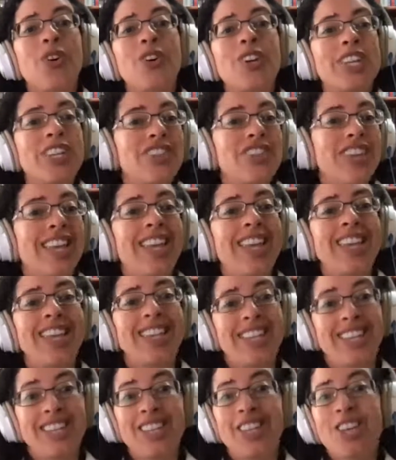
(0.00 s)

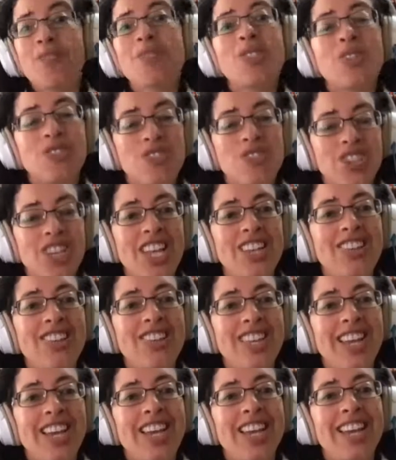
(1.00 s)
origin, in terms of
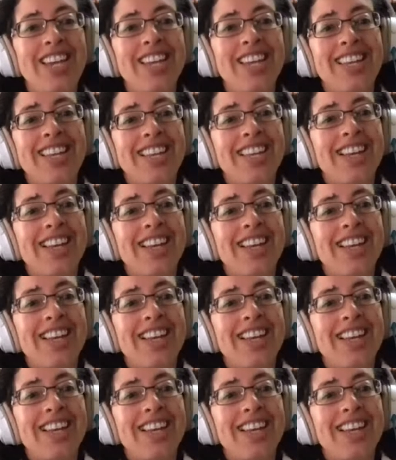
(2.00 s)
gender,